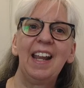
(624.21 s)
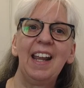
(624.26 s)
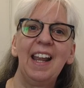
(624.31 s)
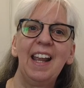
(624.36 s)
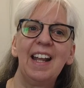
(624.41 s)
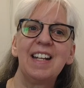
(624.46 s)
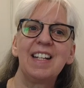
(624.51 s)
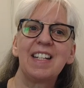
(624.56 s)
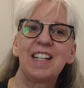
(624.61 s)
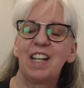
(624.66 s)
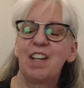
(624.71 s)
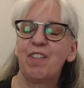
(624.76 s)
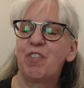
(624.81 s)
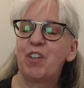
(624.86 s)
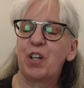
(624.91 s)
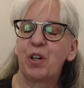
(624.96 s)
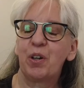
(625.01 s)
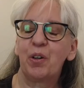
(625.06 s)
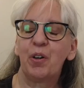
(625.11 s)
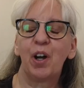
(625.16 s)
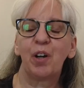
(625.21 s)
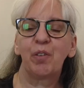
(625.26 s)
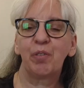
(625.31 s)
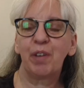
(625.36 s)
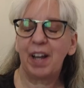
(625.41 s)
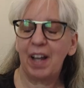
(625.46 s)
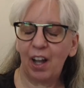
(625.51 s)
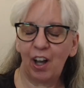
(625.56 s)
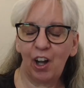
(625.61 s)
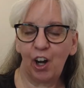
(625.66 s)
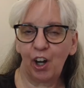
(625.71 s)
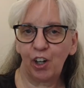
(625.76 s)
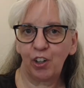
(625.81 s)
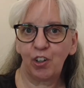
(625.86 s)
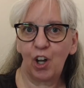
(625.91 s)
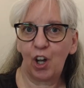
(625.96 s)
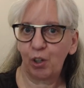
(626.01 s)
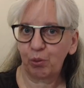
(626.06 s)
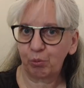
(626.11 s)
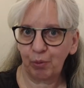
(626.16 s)
And if you are
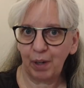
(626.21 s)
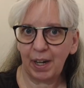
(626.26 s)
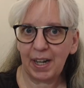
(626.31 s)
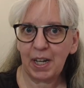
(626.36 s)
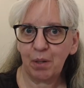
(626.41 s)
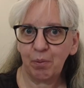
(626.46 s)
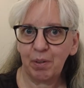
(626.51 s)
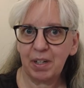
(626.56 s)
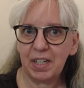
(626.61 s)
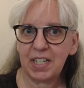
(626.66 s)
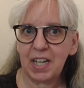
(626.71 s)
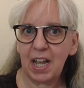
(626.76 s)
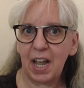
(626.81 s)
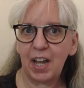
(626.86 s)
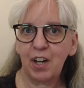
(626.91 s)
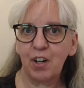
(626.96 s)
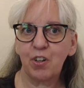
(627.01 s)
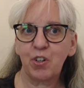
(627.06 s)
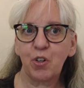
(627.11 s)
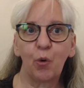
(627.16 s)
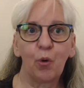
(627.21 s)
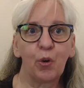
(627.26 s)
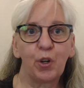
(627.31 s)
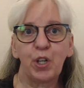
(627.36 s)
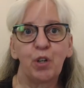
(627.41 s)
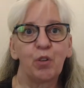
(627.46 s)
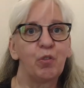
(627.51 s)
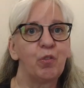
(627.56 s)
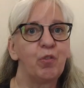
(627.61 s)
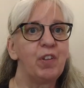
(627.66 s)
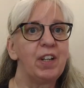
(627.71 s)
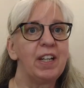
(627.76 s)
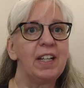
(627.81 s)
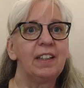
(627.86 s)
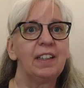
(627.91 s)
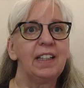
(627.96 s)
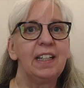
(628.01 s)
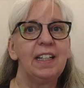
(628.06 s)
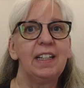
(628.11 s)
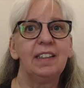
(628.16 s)
already retired, or you're
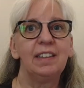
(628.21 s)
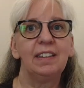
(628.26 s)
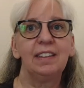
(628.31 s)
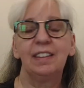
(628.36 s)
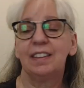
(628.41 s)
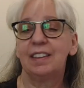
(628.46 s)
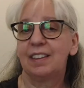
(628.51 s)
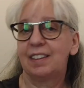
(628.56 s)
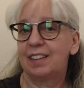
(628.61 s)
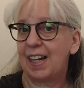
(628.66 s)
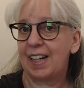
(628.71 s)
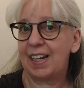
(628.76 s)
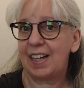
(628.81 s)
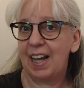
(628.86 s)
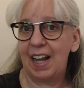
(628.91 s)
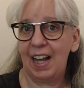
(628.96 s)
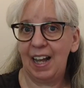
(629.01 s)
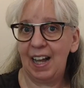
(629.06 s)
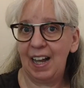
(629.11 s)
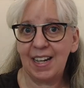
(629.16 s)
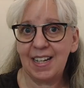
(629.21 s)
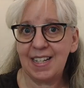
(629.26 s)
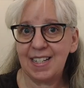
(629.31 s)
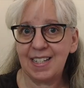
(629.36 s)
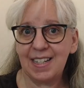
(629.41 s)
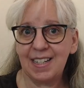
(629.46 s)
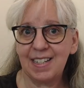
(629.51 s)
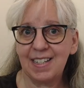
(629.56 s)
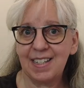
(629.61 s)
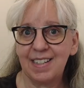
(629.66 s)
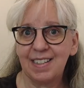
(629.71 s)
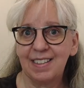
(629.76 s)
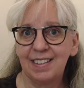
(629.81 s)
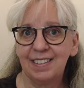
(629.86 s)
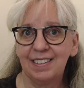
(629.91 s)
feeling like I did,